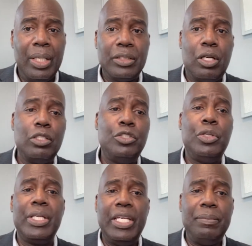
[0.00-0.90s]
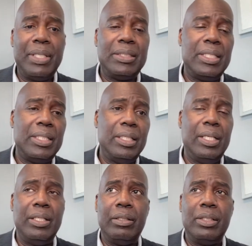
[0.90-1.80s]
As long as you can keep that tenant
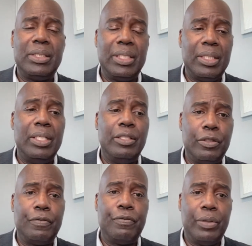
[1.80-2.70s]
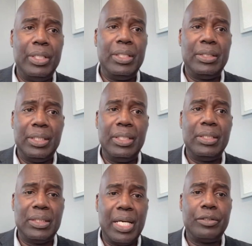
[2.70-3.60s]
in there, the tenant is your friend. The tenant
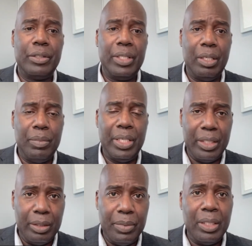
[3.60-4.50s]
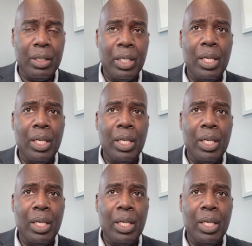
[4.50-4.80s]
is not your enemy.